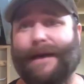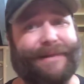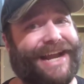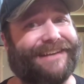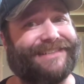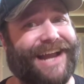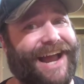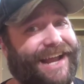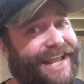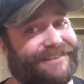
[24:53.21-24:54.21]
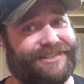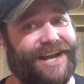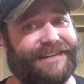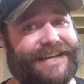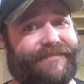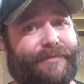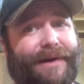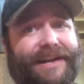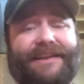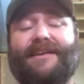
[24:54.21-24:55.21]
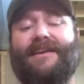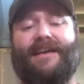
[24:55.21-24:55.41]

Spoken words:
I'm a nice guy. I like to talk to everybody.